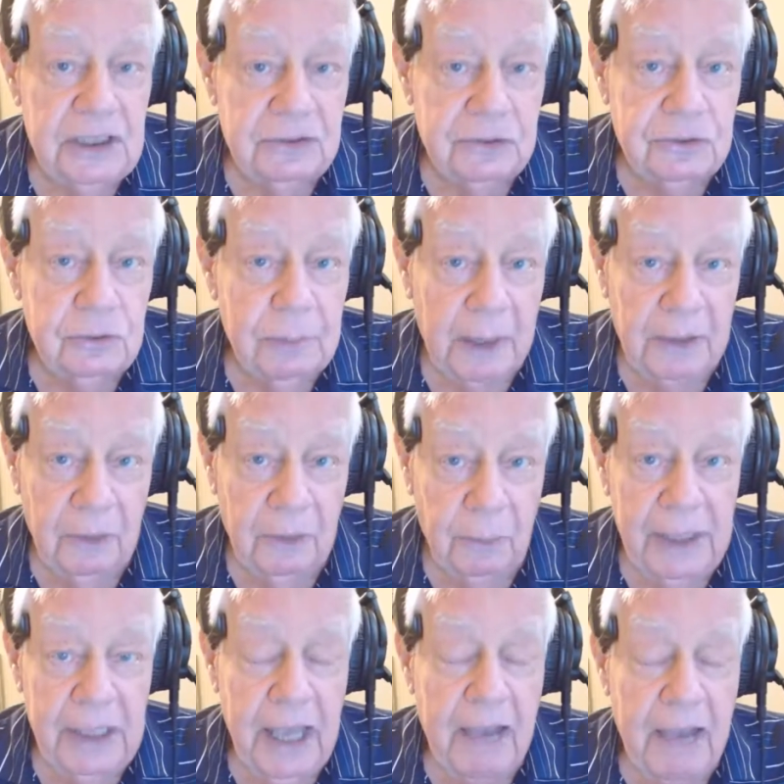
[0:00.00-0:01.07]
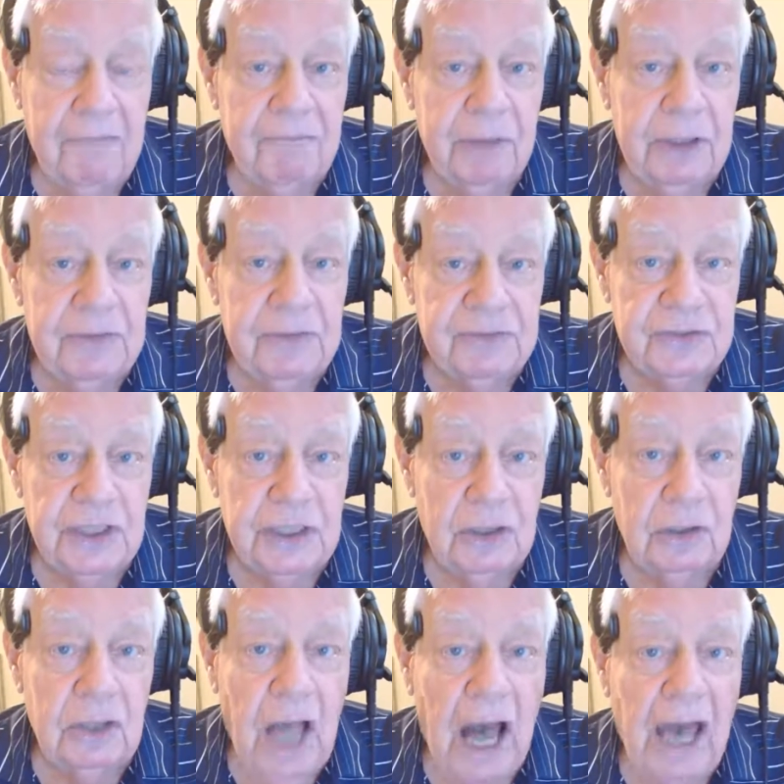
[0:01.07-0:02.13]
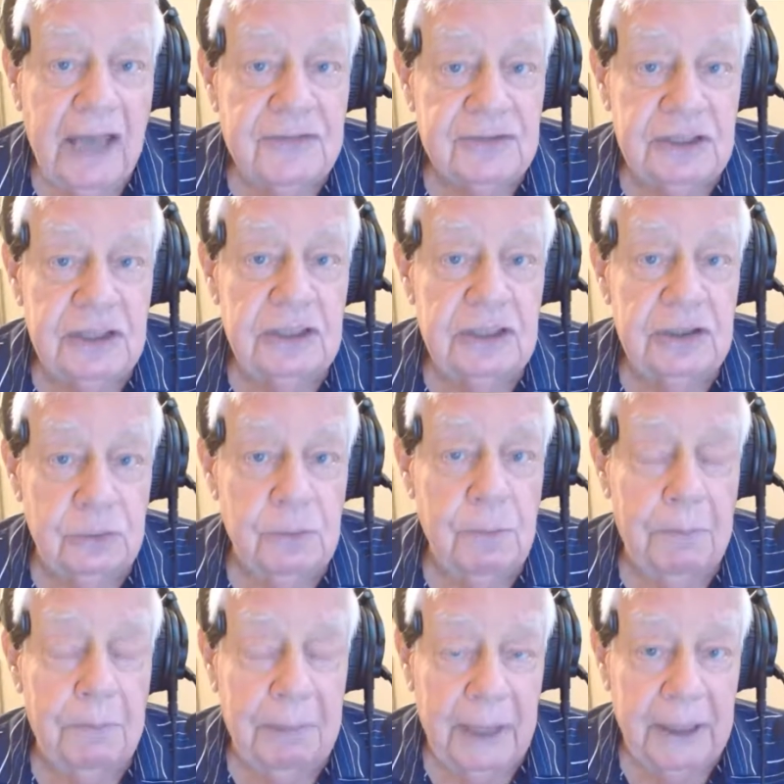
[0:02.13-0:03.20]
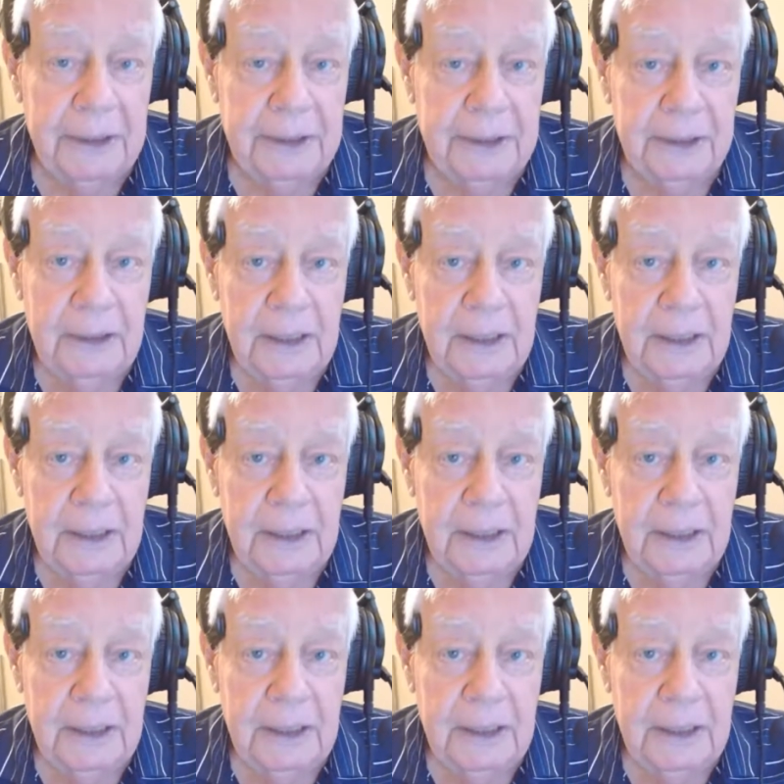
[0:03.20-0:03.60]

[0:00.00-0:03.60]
too, by the way, every single ICU bed